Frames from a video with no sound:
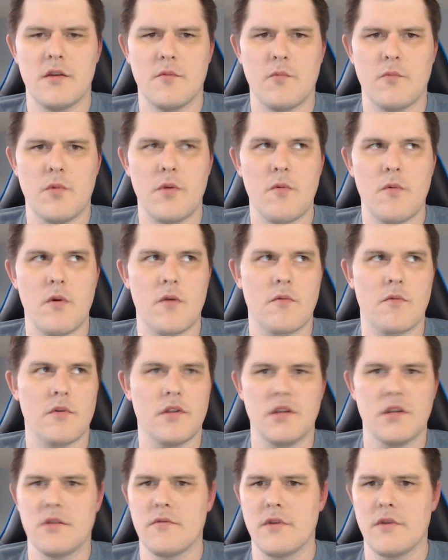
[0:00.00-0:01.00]
We weren't
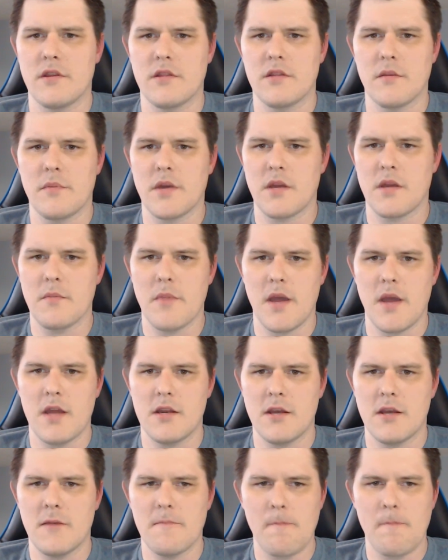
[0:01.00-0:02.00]
really doing the pick and ban
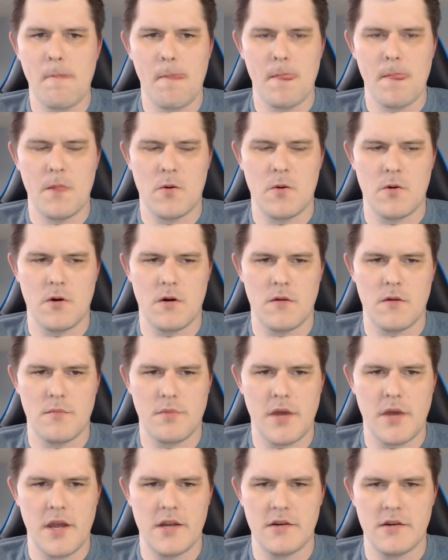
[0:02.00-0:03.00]
yet, or
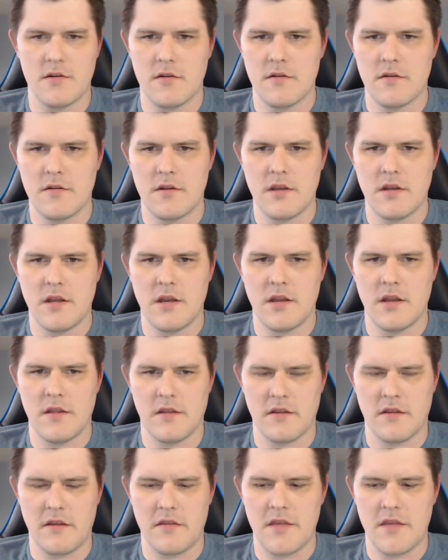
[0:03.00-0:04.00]
blind or anything
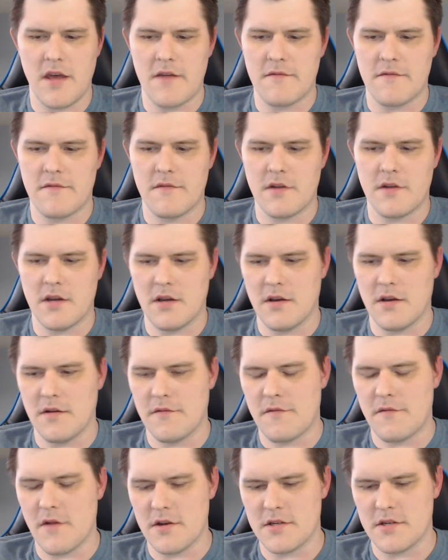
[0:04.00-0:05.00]
like that.
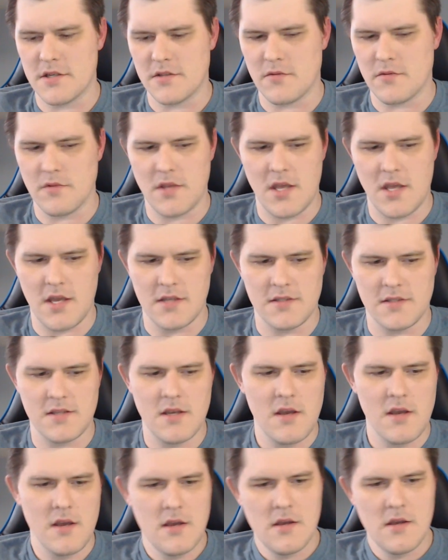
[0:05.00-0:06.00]
Francesca only has
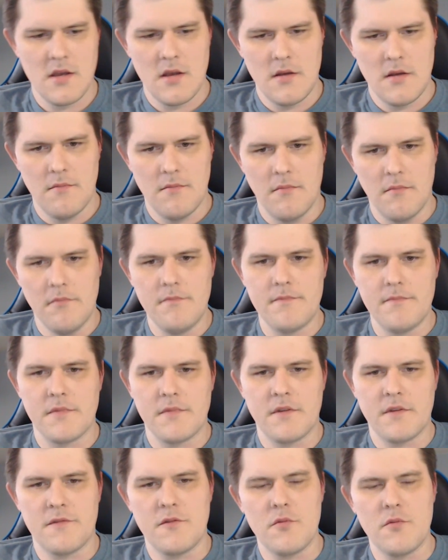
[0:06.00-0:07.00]

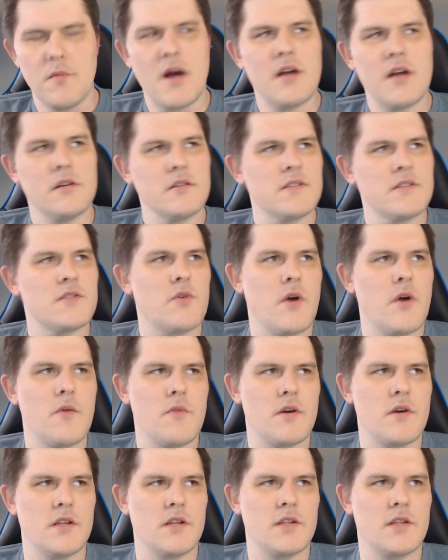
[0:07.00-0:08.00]
a few models, so I
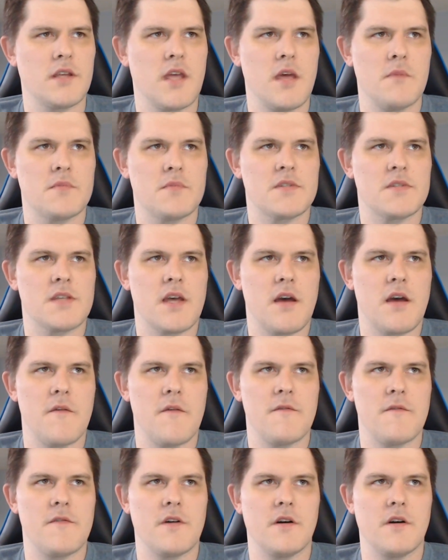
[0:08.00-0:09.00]
wanted the games to
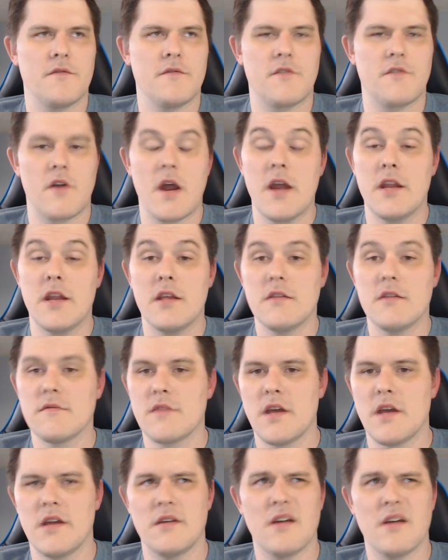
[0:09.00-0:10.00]
have a variety,
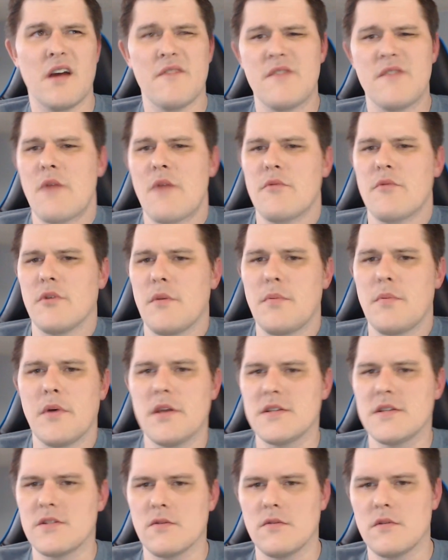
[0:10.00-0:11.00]
and I've not really
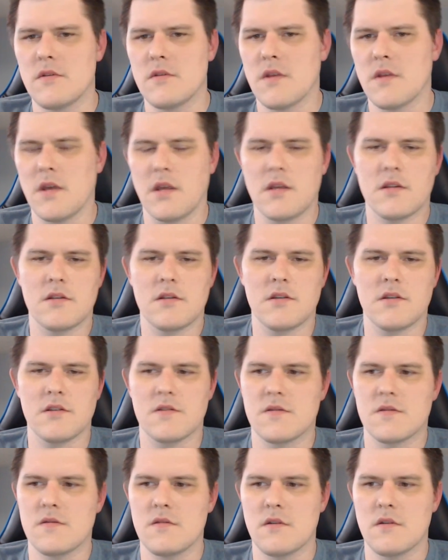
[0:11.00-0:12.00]
played, so like
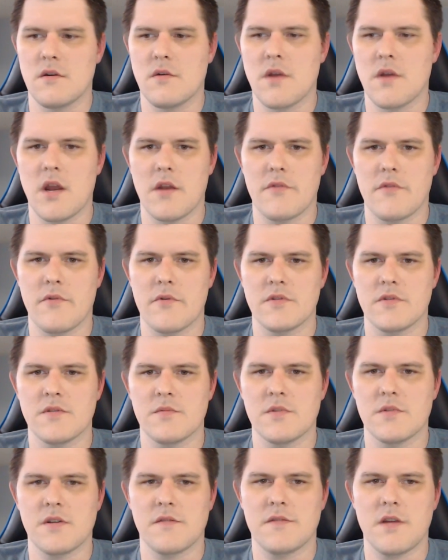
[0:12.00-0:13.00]
just, you know, kind of throwing some
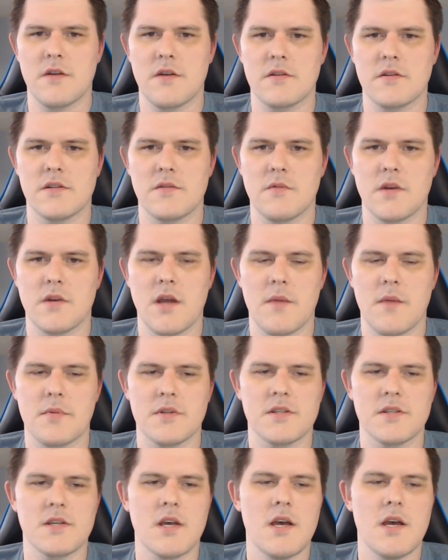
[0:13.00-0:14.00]
stuff down and see what happens.